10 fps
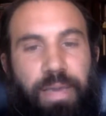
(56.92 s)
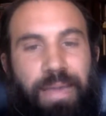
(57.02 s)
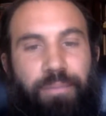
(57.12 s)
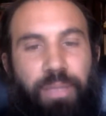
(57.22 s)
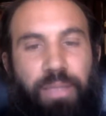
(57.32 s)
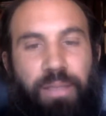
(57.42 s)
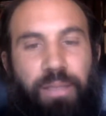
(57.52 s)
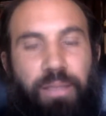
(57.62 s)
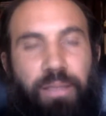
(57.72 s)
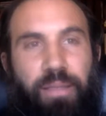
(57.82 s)
got me,
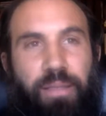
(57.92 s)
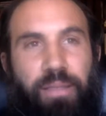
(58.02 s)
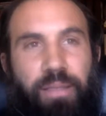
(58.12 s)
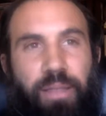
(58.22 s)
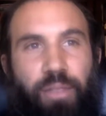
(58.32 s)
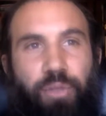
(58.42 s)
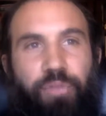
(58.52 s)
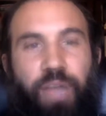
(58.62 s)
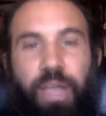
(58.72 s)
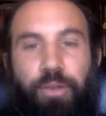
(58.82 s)
uh, got a
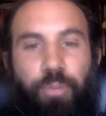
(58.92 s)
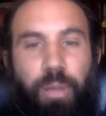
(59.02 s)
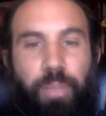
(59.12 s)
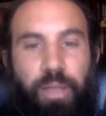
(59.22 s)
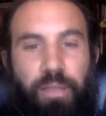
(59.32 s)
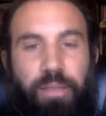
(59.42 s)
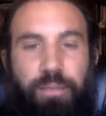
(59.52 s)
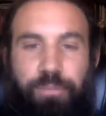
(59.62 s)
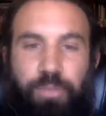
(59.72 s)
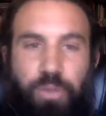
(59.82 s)
little fire in my
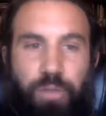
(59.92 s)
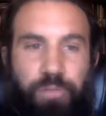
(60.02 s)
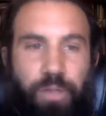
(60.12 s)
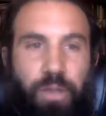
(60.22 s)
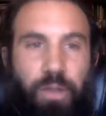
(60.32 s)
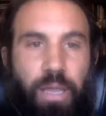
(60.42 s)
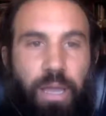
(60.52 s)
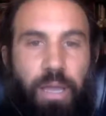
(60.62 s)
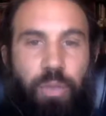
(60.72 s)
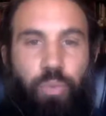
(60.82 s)
belly, so I figured
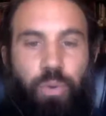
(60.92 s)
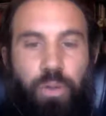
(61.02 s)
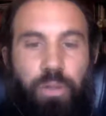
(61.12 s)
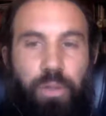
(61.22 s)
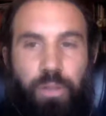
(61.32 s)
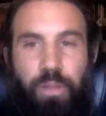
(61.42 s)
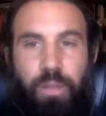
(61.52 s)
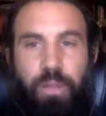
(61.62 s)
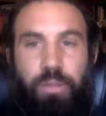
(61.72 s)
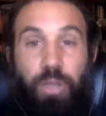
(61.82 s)
I would
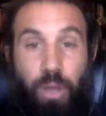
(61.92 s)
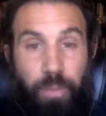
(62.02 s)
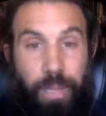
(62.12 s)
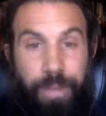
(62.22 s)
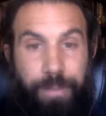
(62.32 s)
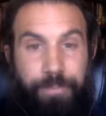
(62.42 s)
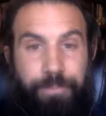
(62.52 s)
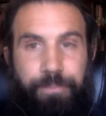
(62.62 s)
talk about it.